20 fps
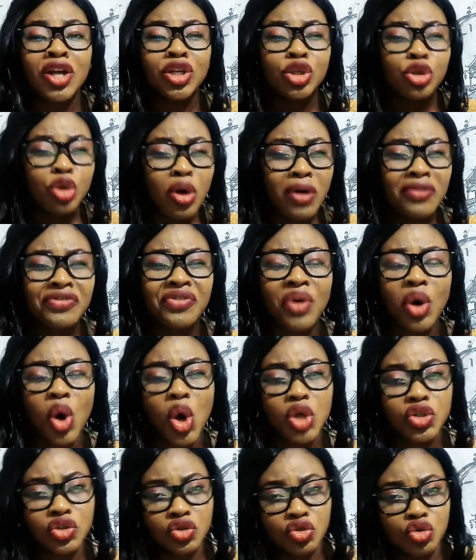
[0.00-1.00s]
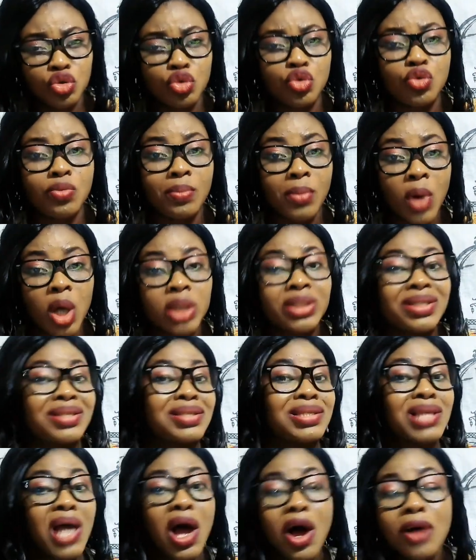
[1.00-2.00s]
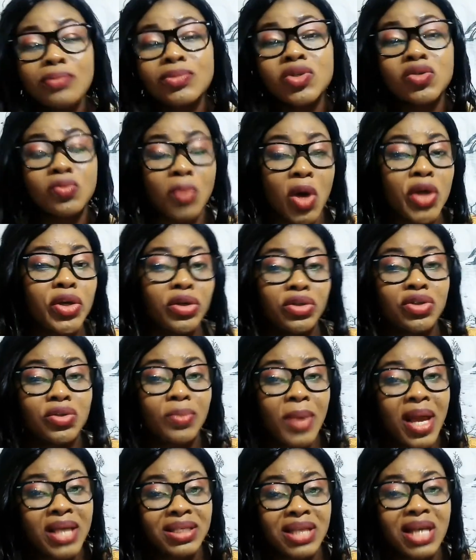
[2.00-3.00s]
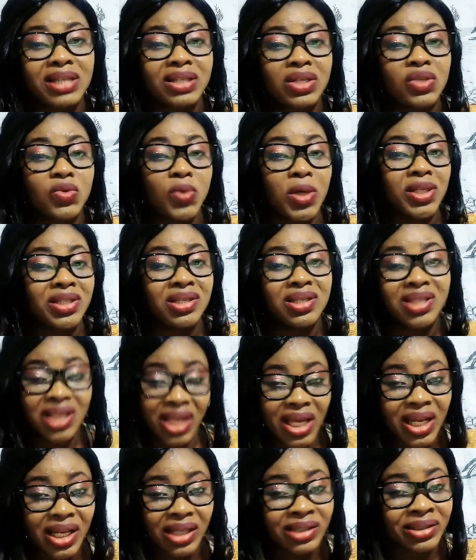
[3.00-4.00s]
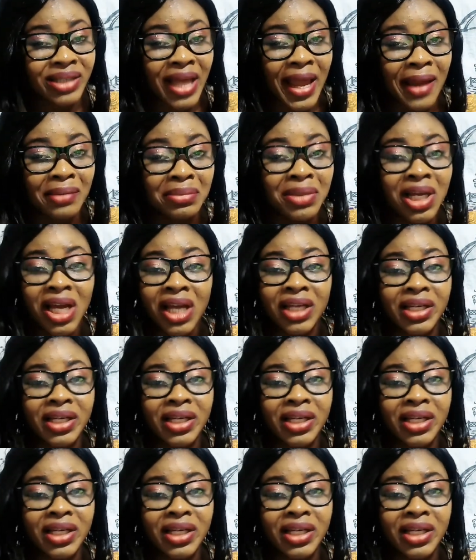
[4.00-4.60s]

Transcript: Don't focus too much. Some small YouTubers, that is what is killing them.